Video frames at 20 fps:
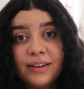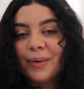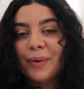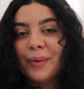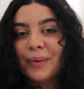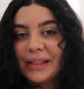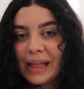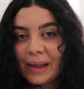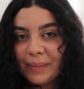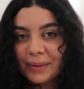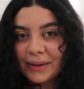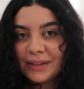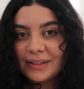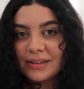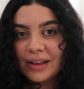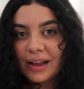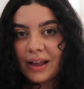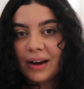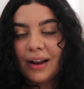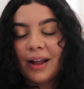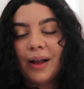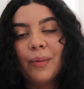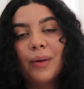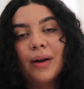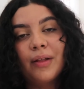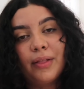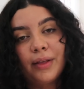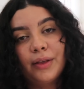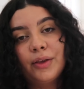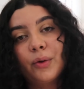But with that being said, I want
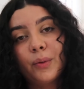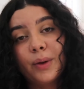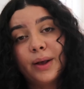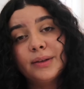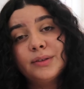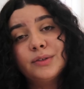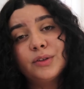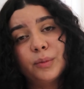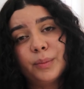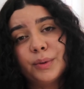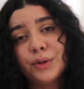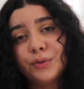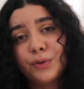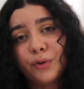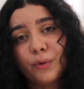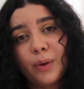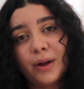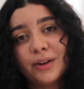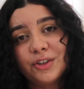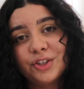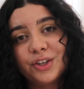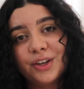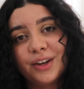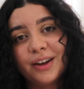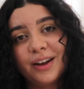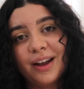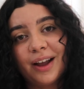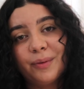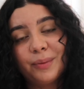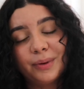to thank you guys so much for
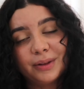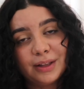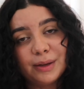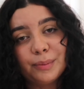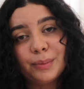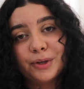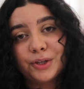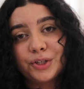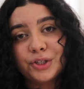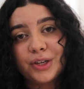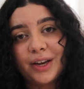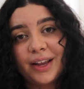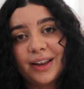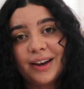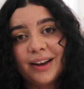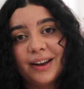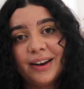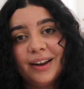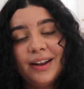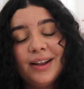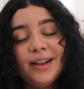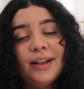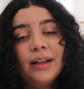watching. I really appreciate it.